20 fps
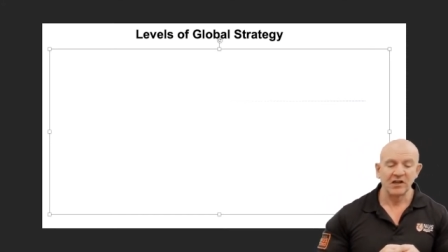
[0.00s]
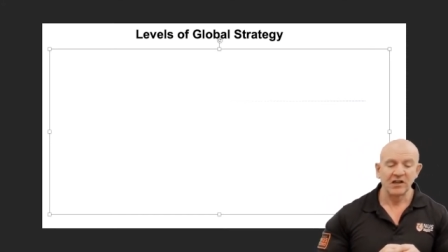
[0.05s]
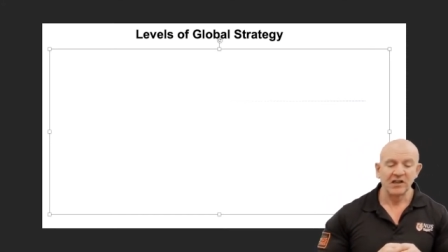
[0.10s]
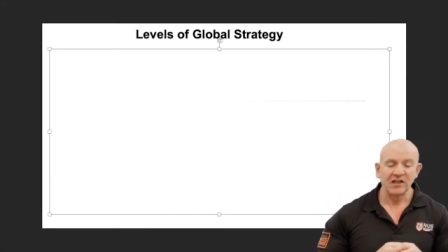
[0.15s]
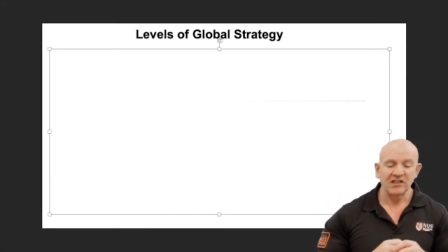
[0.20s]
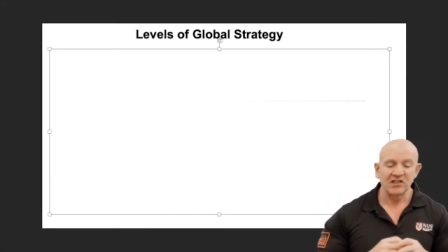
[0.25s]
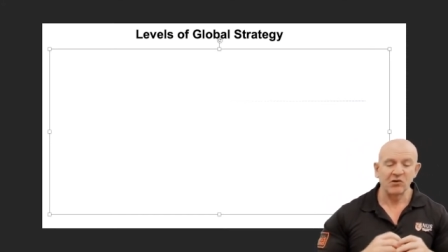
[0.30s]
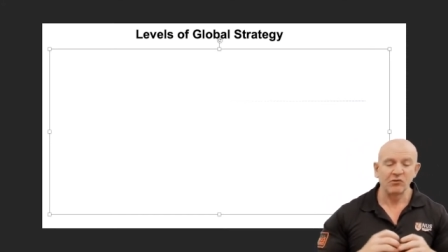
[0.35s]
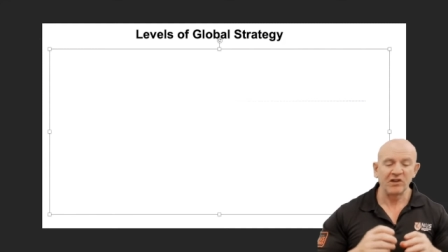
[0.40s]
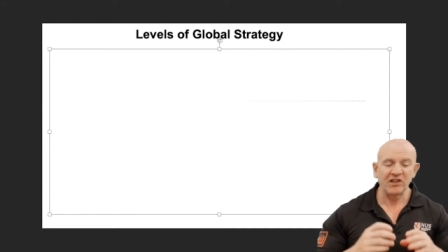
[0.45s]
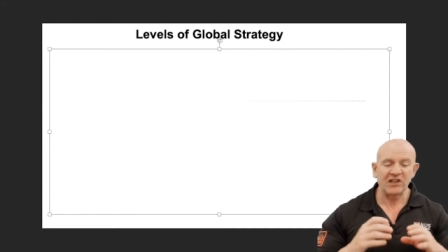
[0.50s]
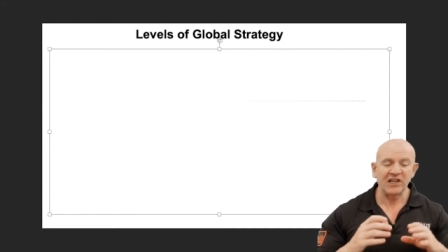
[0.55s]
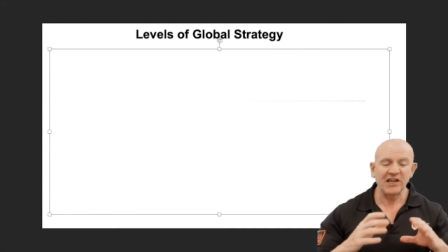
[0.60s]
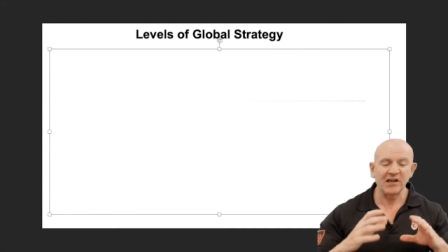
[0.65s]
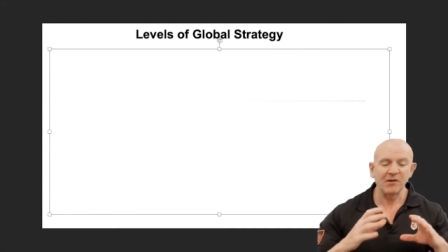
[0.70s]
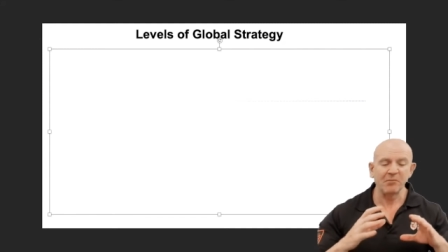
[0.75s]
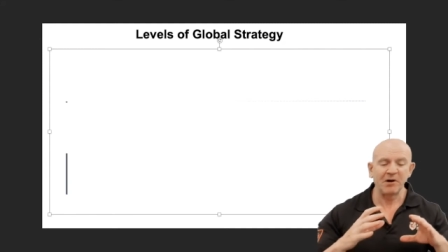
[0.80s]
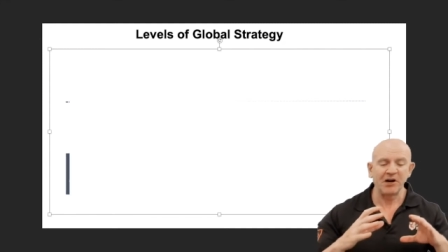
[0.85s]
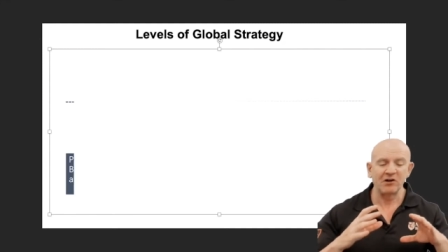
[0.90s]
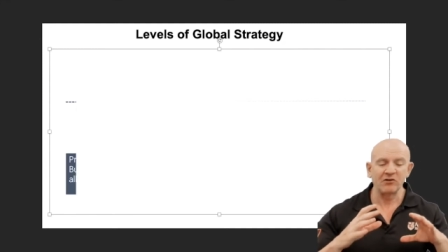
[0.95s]
So we think
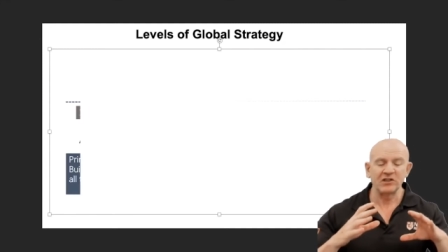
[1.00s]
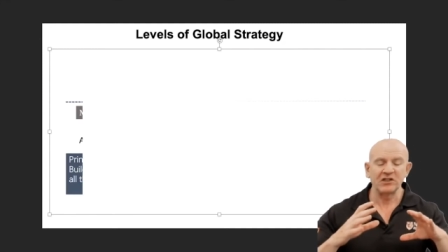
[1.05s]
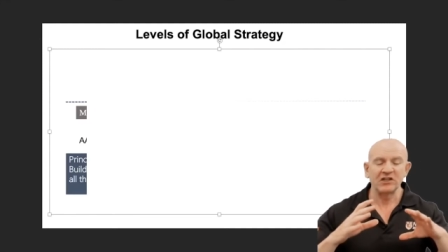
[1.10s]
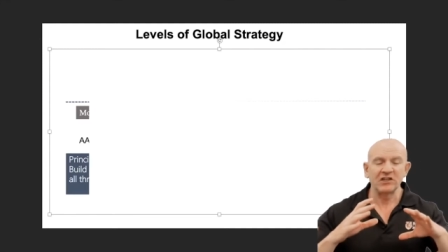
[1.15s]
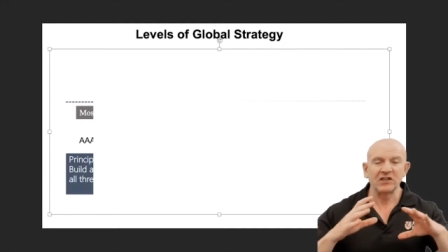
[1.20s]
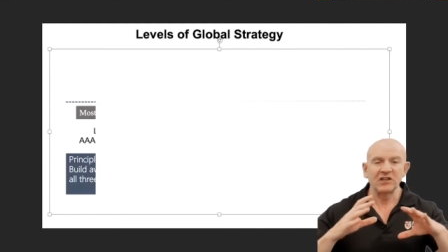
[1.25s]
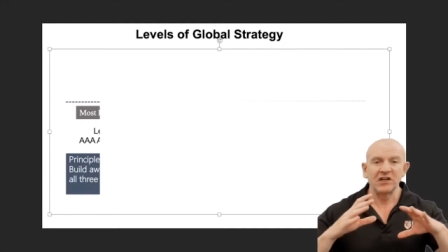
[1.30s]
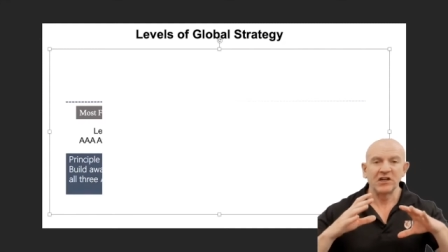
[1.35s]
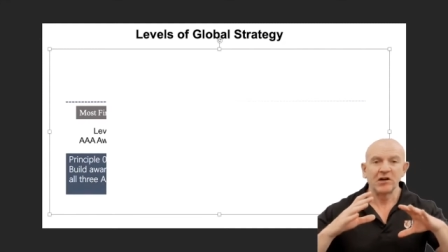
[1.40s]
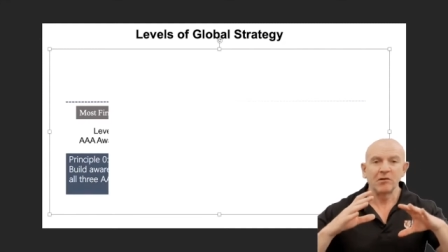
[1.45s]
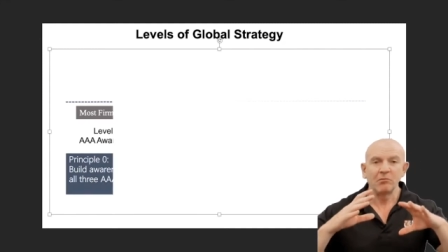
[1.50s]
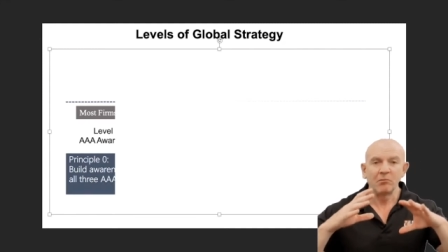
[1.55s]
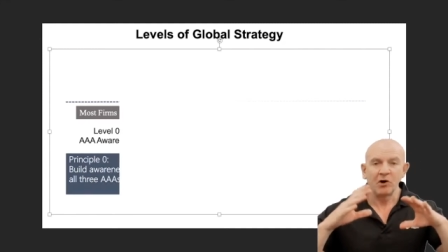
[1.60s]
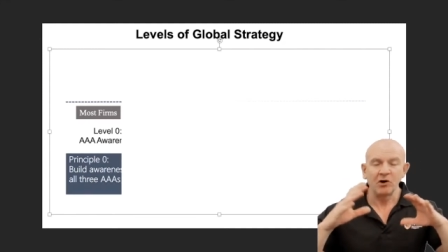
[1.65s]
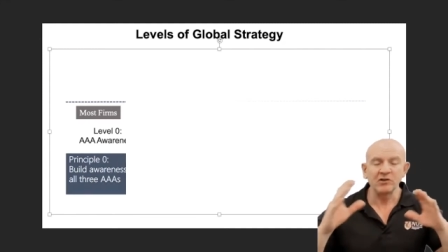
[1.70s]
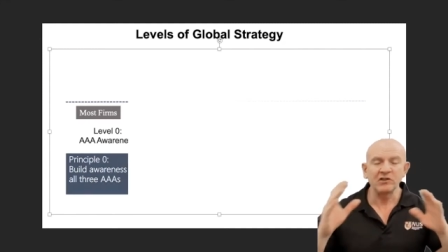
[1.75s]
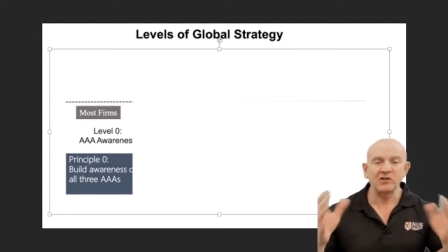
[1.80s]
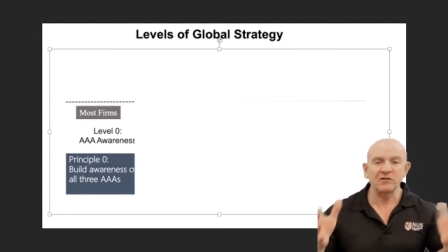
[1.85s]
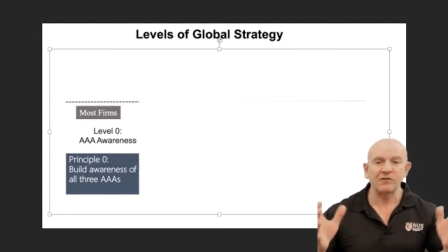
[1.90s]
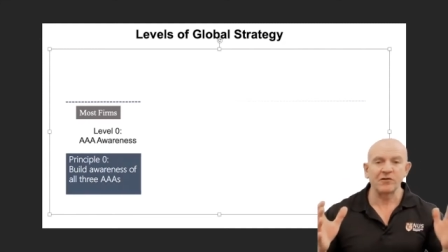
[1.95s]
about
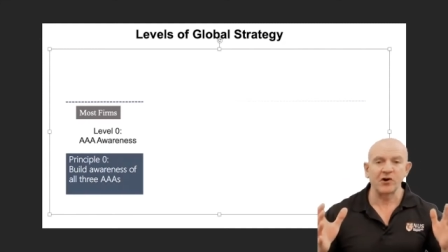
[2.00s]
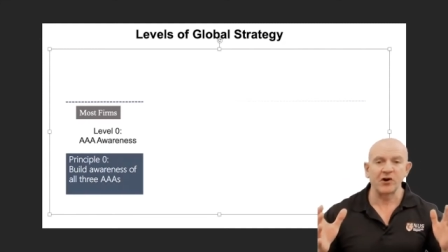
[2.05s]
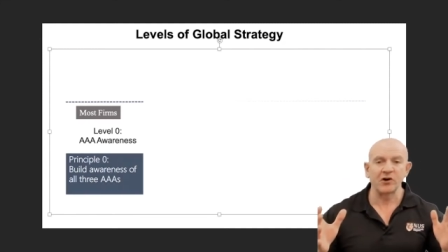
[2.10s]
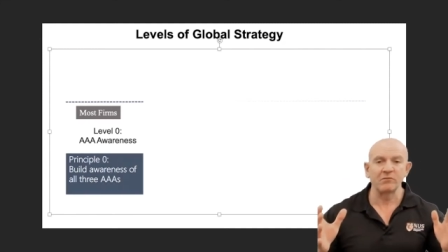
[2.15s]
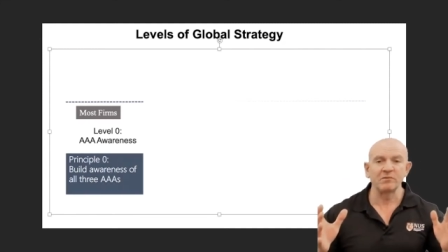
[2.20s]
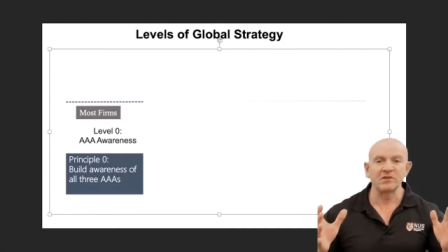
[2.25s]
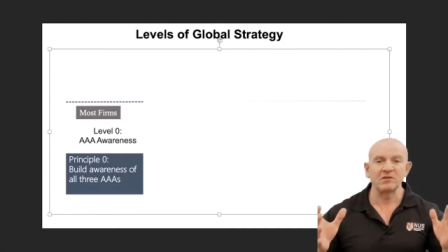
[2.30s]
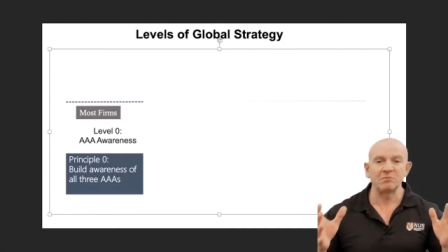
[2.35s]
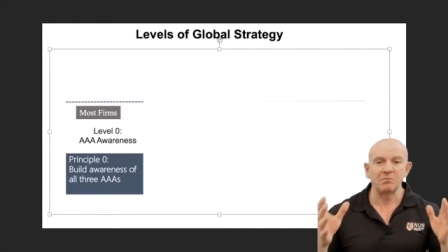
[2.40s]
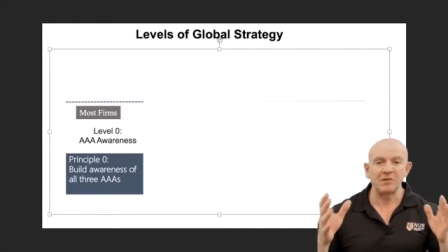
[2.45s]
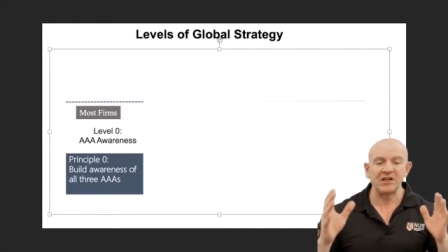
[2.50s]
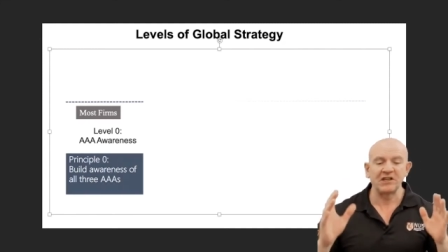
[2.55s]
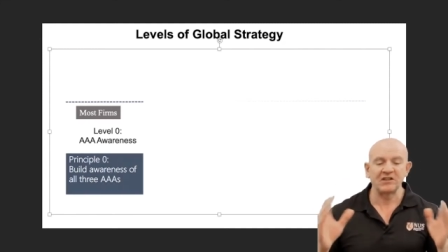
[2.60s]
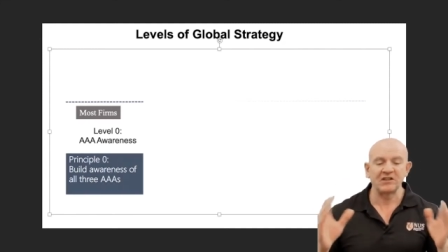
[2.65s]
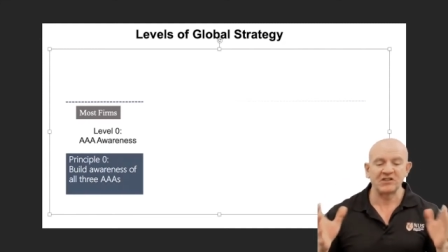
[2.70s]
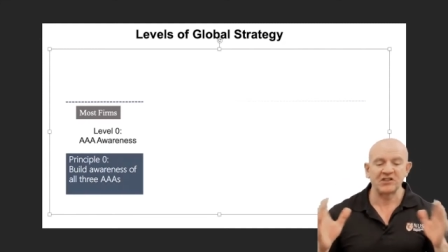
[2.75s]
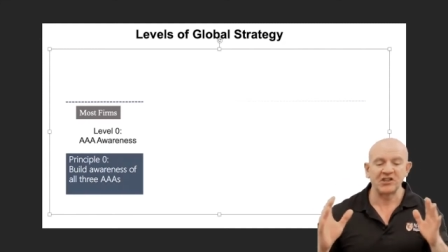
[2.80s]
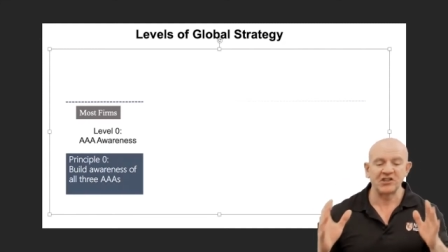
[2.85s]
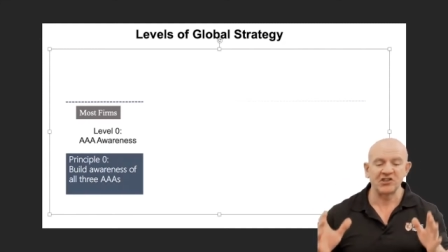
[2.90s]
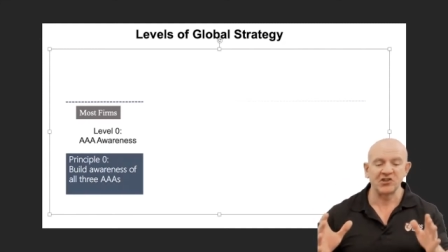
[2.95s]
most firms being
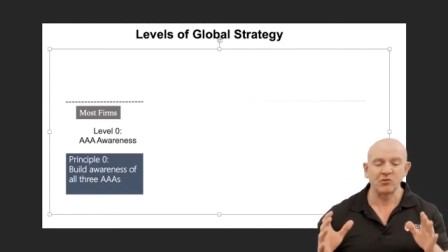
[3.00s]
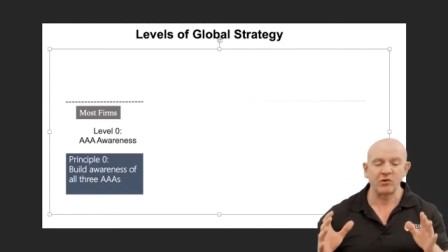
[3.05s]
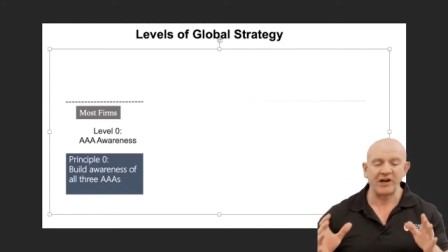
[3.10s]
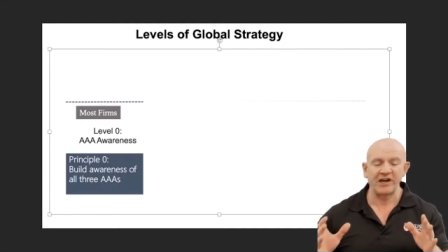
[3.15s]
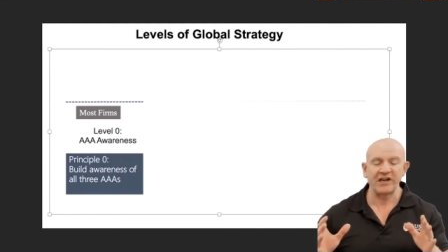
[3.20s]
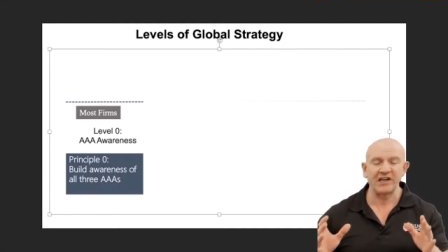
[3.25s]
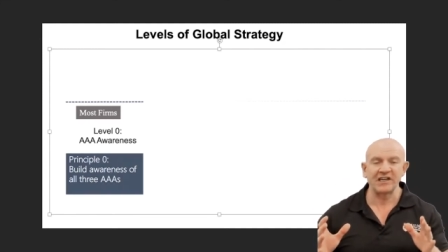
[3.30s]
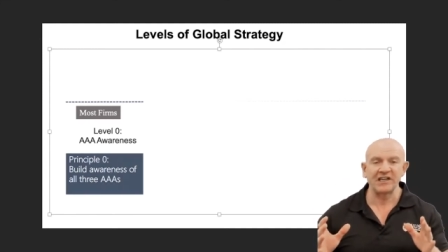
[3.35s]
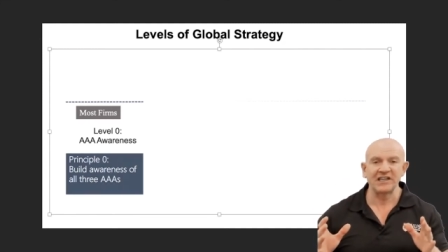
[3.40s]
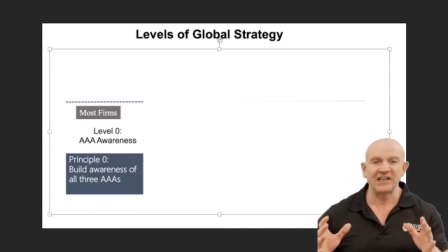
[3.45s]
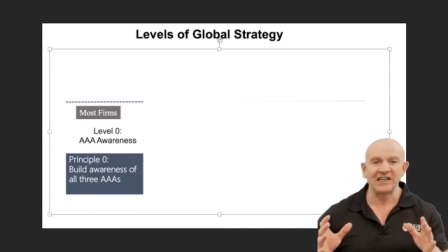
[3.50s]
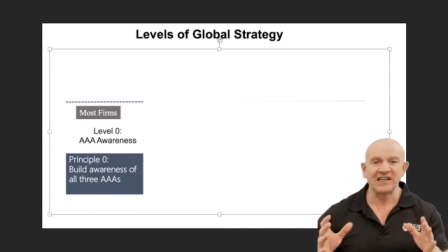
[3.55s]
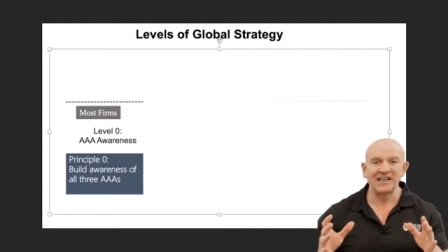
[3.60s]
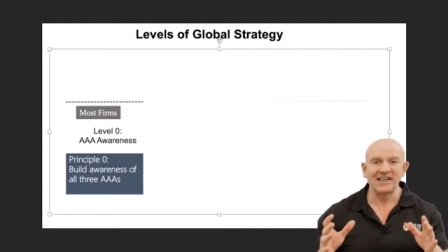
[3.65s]
situated